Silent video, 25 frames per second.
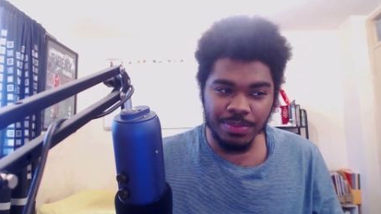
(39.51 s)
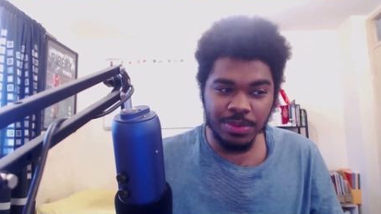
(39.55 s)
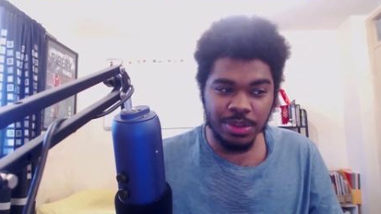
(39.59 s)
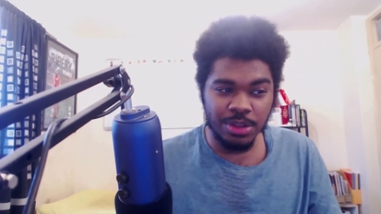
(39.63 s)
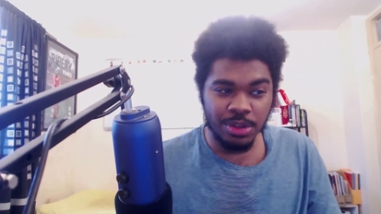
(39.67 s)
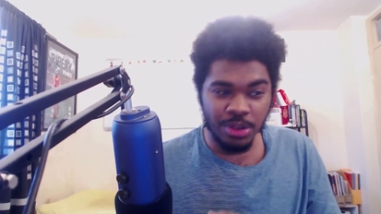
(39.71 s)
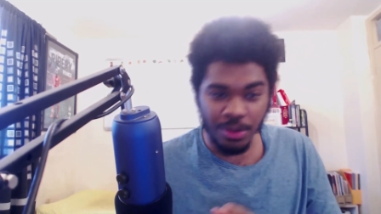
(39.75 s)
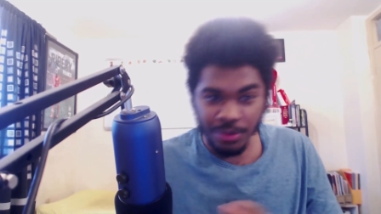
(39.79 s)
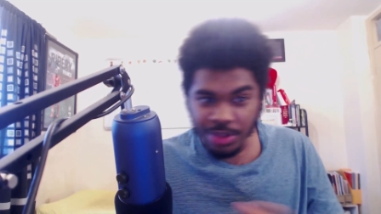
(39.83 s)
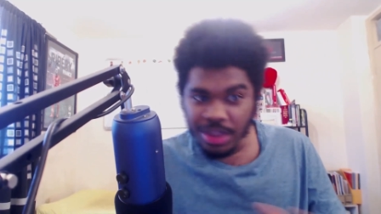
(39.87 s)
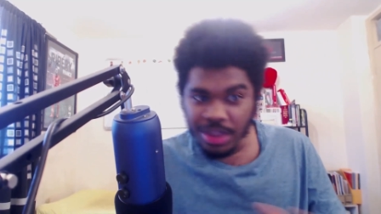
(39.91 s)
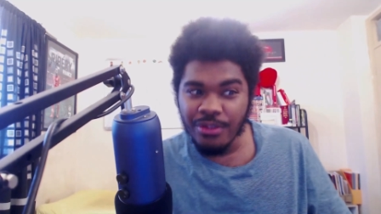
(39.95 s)

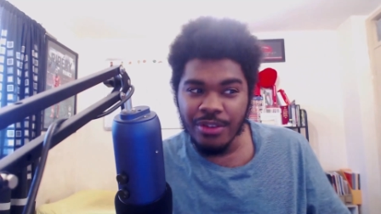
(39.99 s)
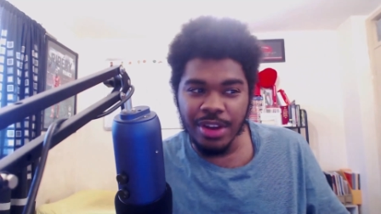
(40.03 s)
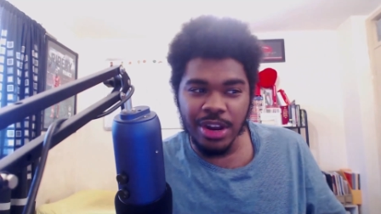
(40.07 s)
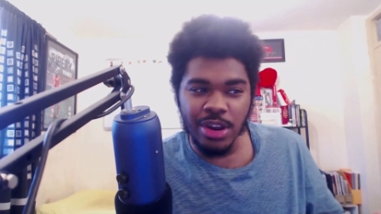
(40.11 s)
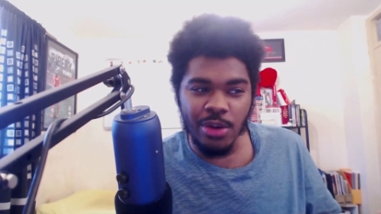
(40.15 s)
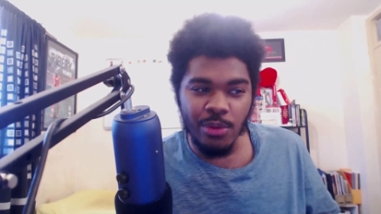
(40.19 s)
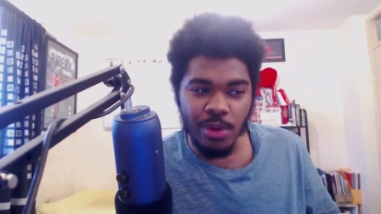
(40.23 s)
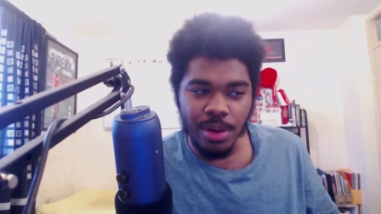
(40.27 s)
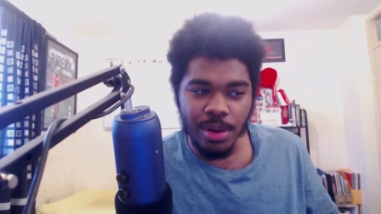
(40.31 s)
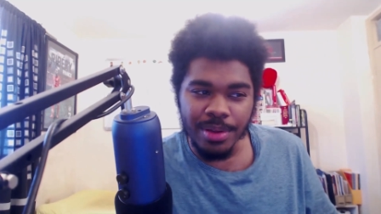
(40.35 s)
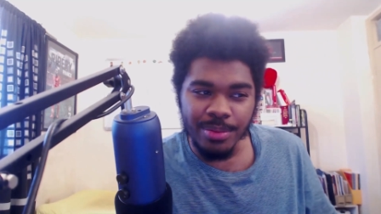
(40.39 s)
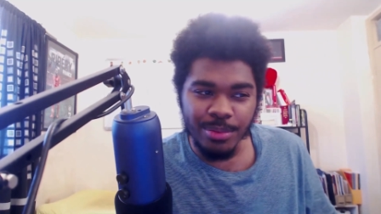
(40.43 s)
you the video
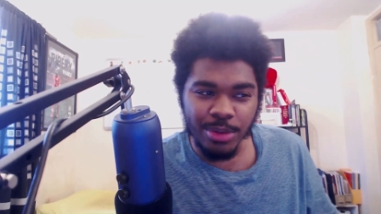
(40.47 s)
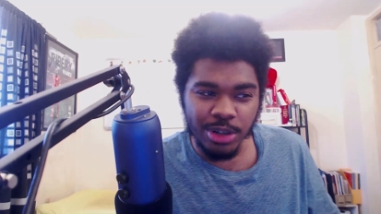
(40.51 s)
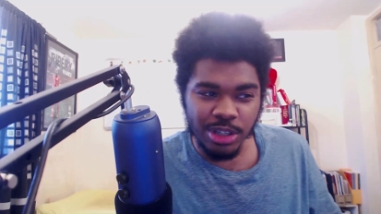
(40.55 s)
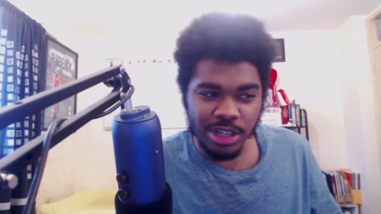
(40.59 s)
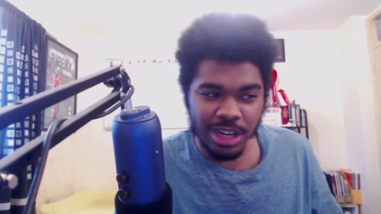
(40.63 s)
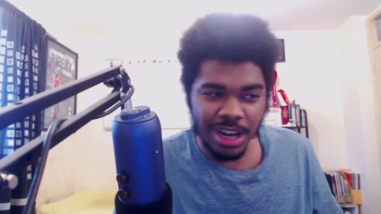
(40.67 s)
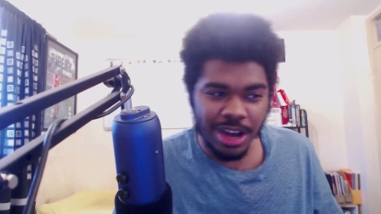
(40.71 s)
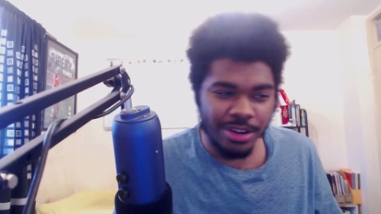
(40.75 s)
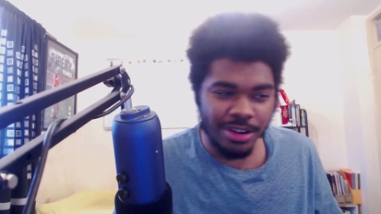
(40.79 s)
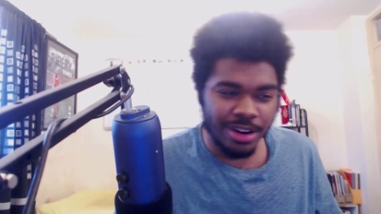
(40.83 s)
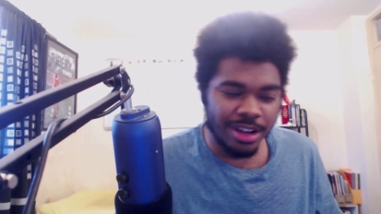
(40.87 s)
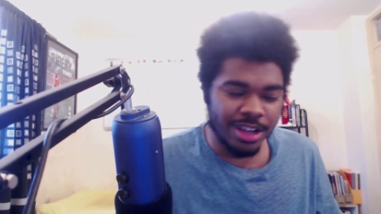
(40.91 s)
will be much
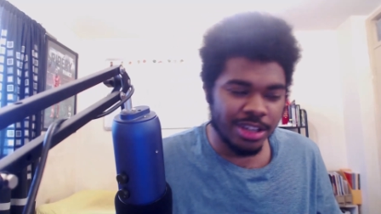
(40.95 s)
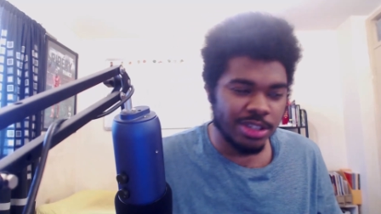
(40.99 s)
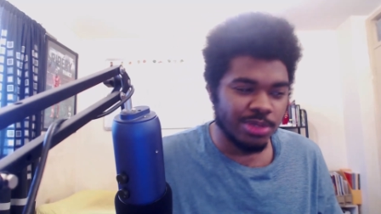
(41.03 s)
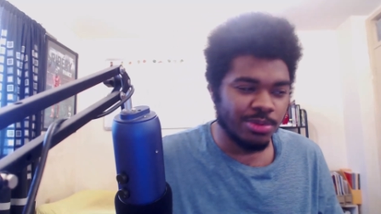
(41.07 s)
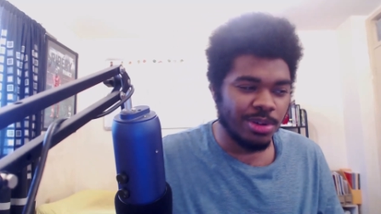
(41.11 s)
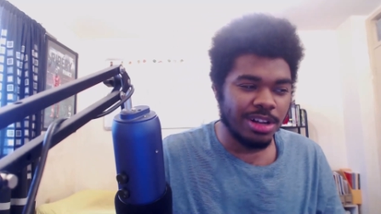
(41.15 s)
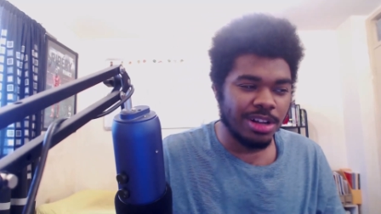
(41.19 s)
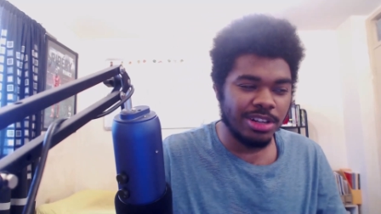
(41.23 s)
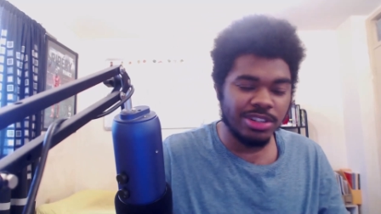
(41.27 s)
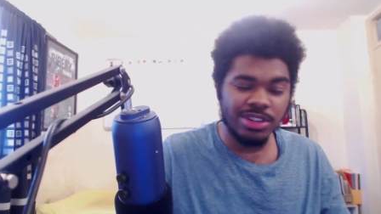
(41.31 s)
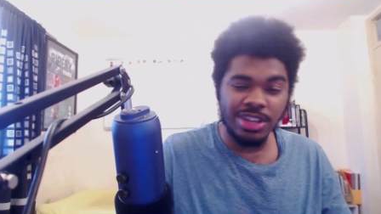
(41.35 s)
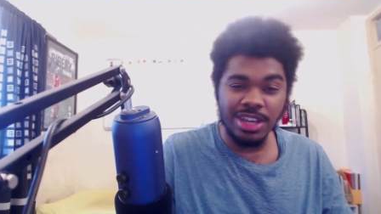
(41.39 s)
louder as
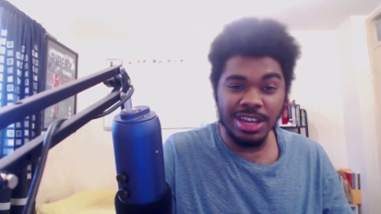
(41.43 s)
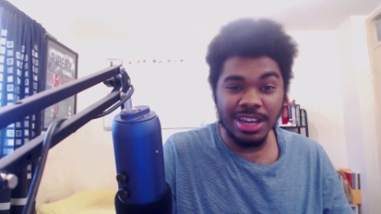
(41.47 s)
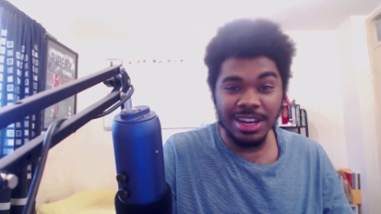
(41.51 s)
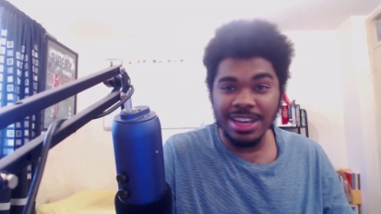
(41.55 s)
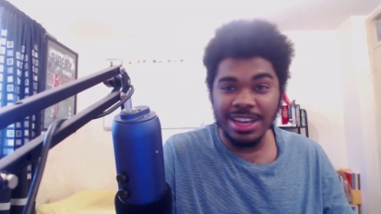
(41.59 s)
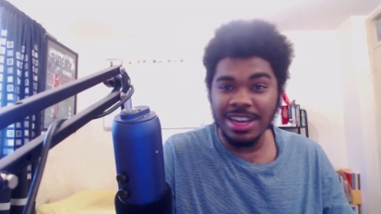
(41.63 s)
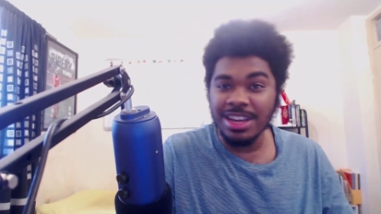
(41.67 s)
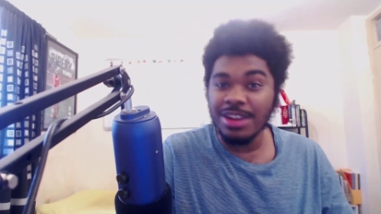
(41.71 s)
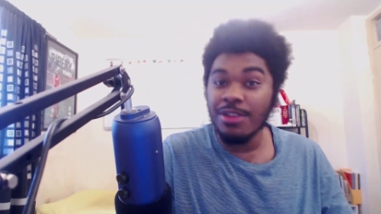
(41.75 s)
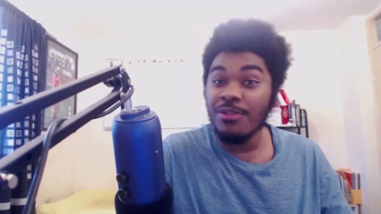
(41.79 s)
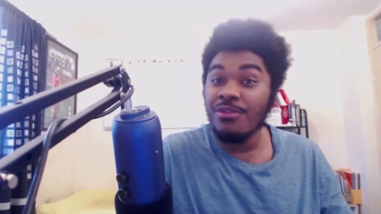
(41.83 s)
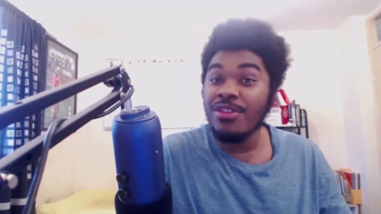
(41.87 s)
well, so you can
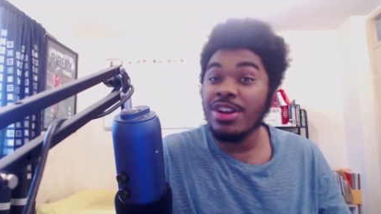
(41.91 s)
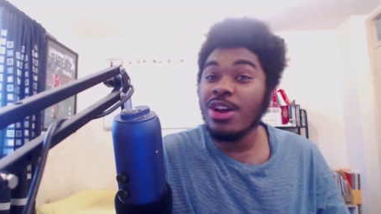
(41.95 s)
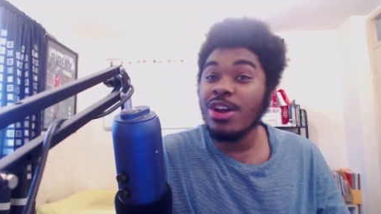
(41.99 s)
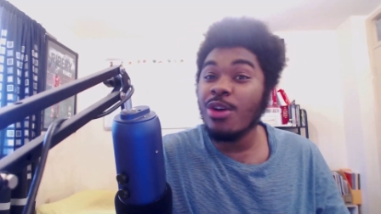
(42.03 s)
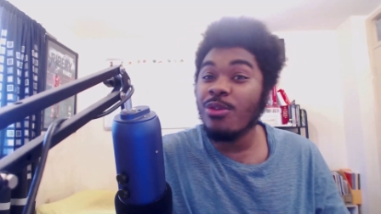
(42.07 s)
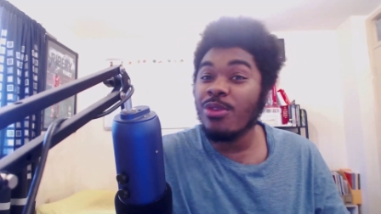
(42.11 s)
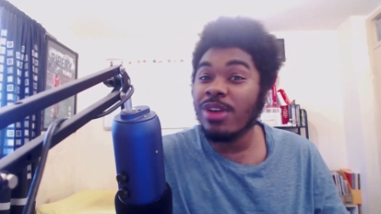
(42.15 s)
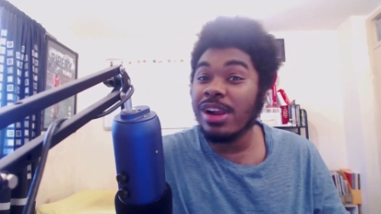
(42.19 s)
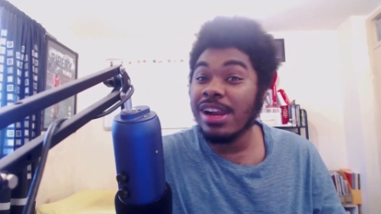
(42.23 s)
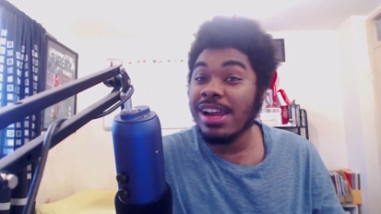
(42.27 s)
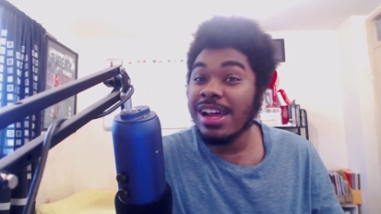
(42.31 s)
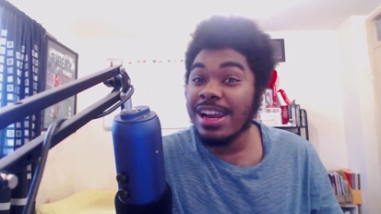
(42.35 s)
hear the video
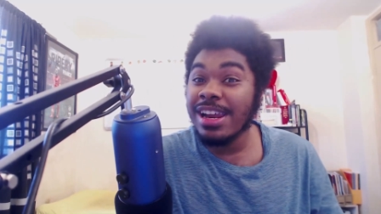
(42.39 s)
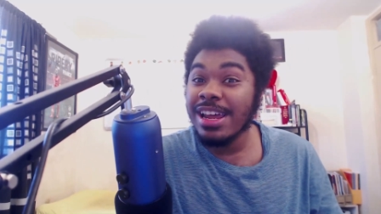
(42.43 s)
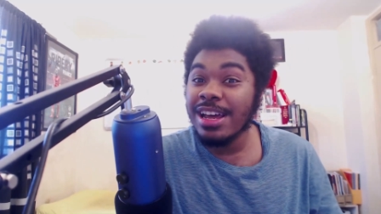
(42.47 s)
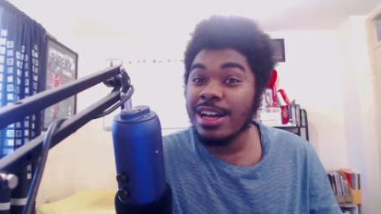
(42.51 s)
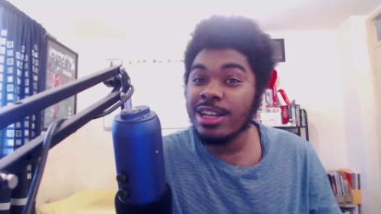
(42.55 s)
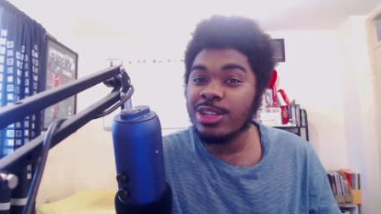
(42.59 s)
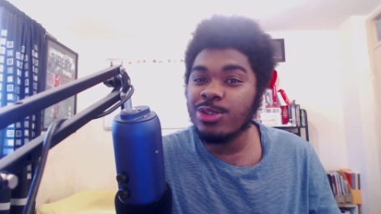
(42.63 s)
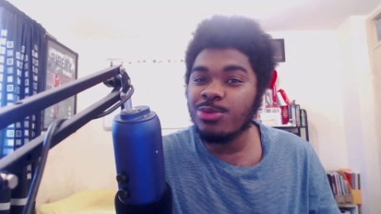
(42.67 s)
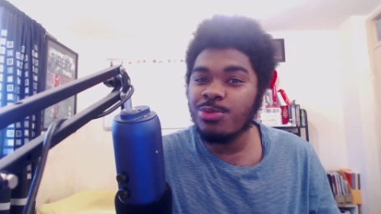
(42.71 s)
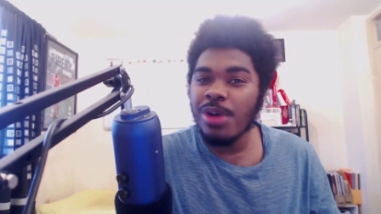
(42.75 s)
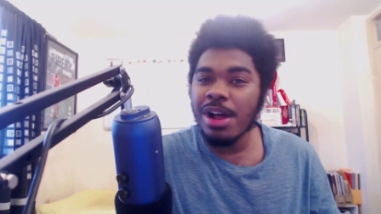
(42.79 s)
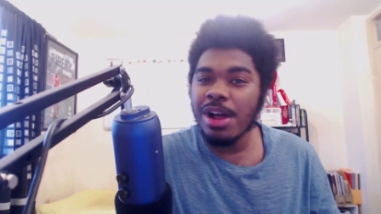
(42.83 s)
clearly
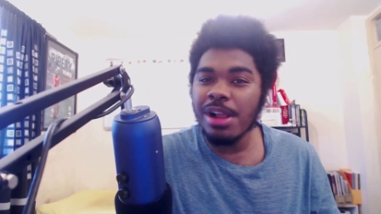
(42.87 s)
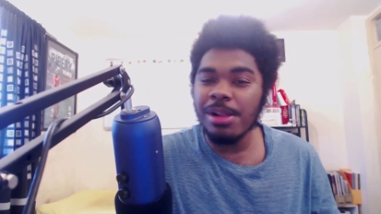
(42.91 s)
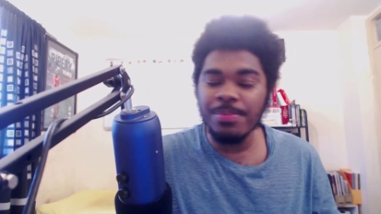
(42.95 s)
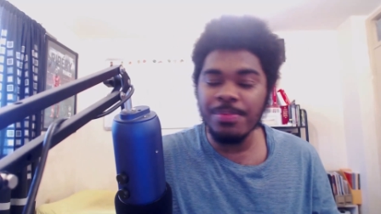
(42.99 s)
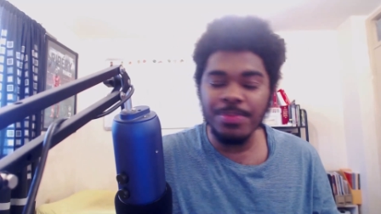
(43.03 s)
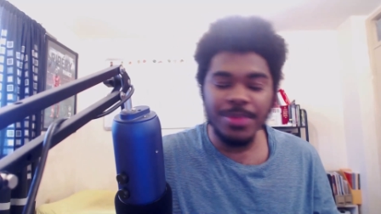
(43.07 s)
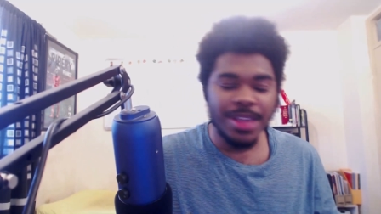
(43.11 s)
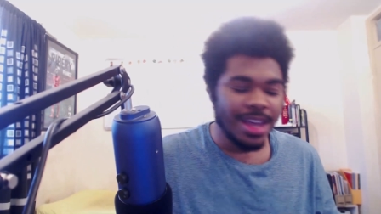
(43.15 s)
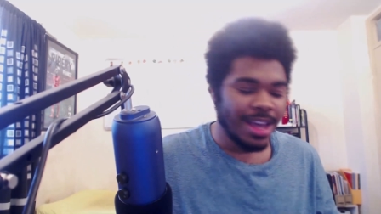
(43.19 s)
as well.